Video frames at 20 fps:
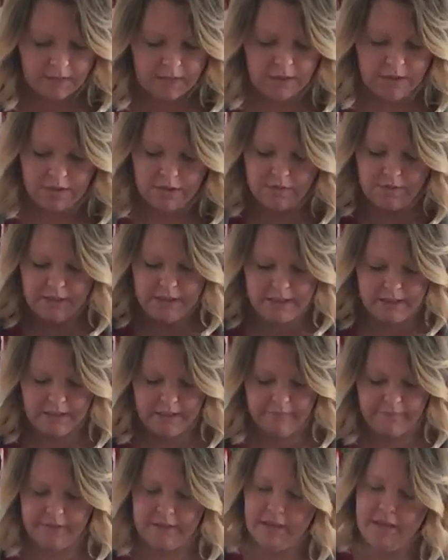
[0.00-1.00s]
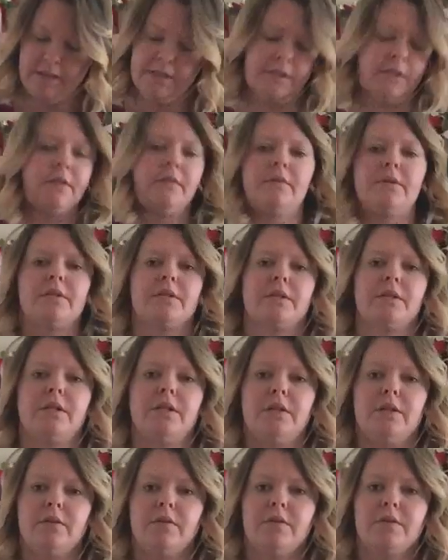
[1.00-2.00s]
You don't need an infant insert, which is a
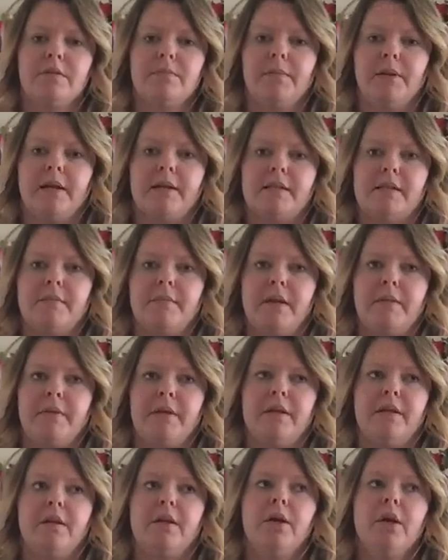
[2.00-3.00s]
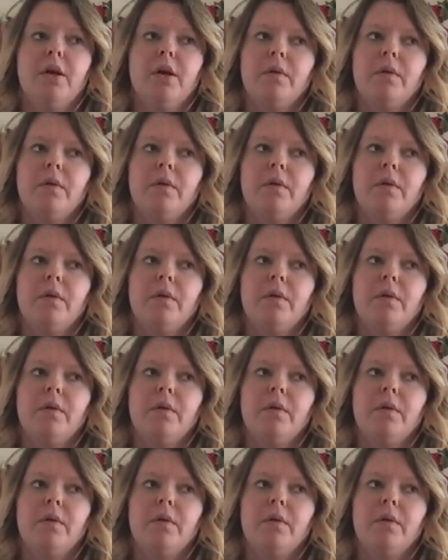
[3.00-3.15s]
huge plus in my opinion.